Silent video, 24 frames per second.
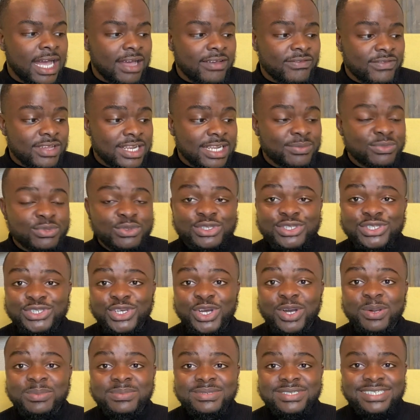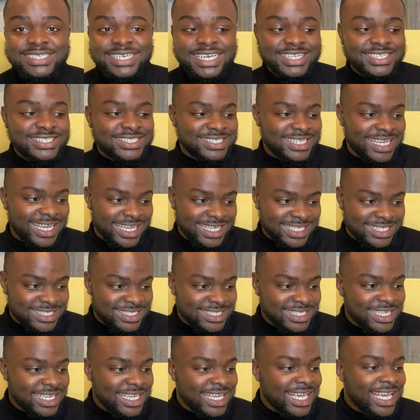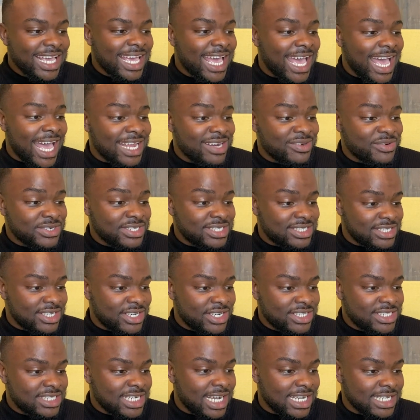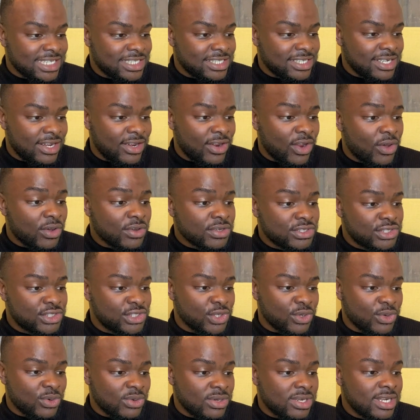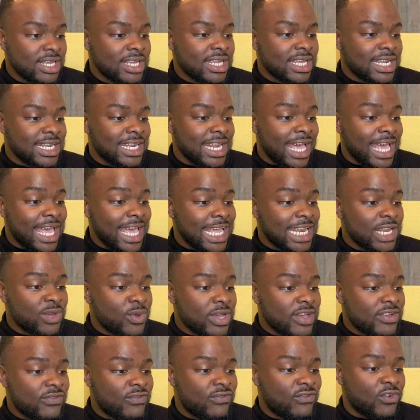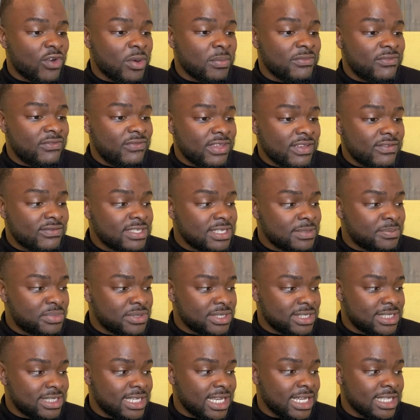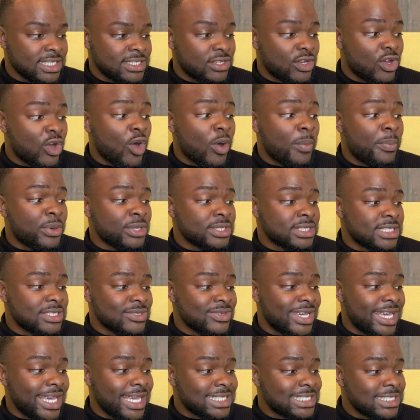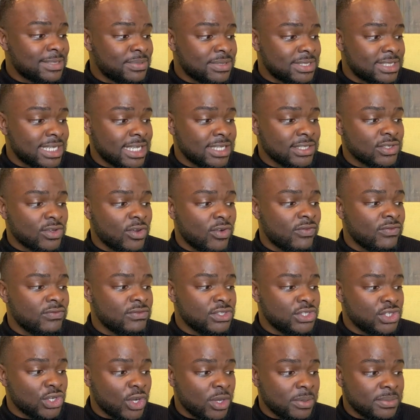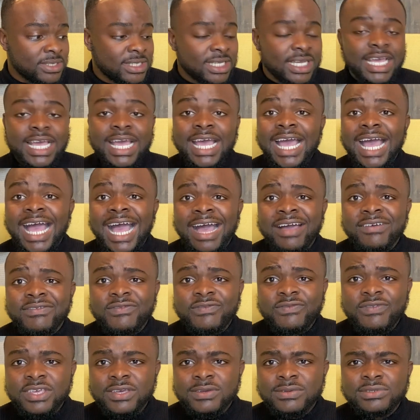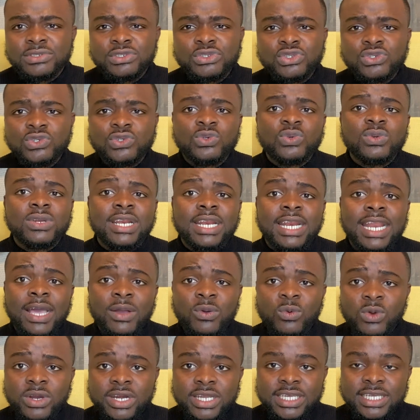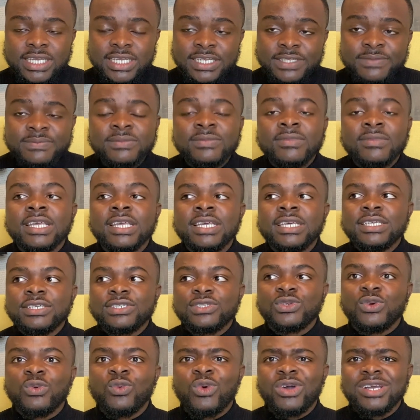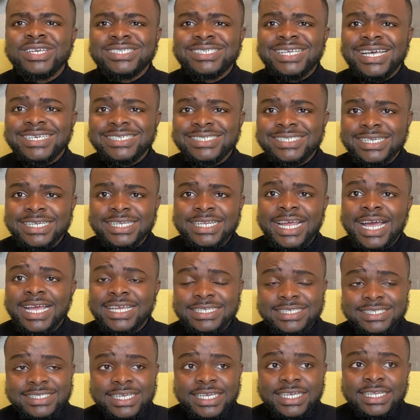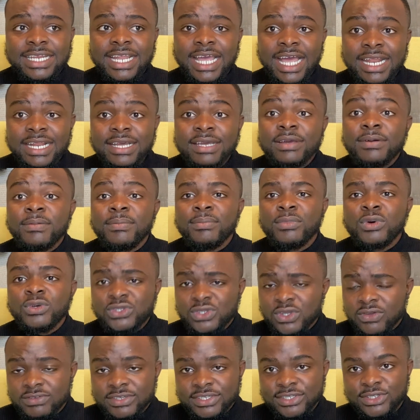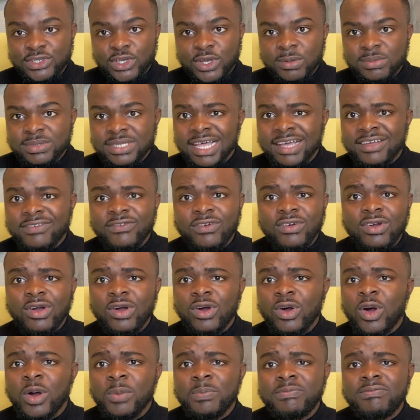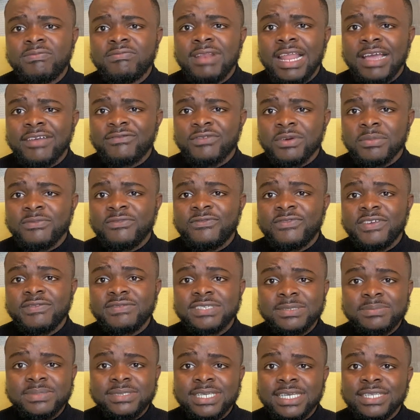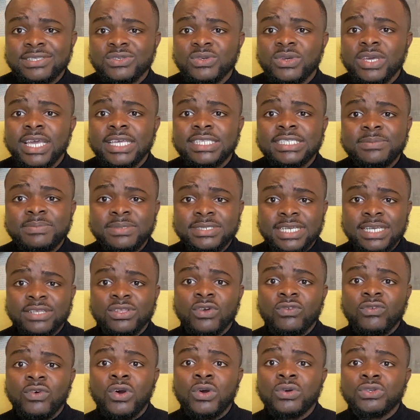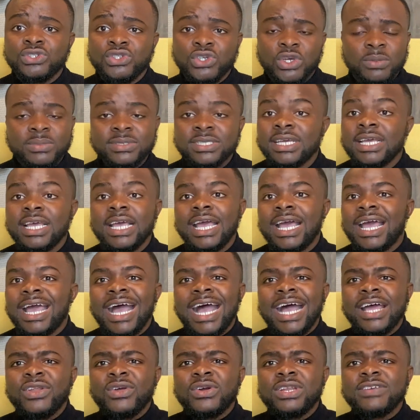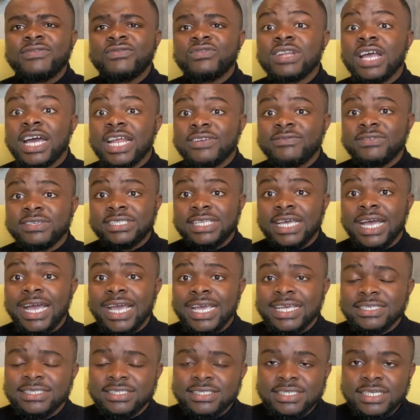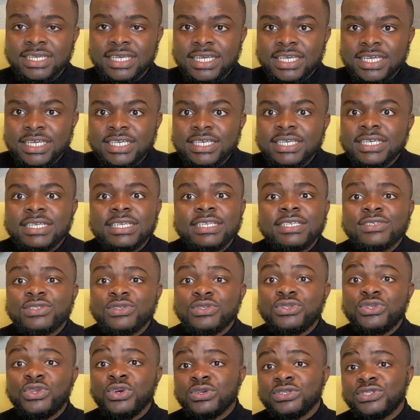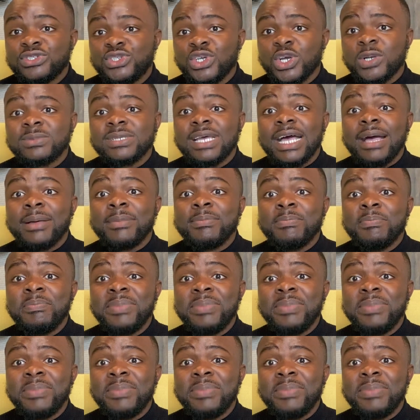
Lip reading: available job search sites. And research has long shown that anywhere from 50% up until 80% of jobs are filled through networking. So what is that saying? That is saying that most of the jobs, from 50% to 80% of all jobs, are not even advertised. So those jobs are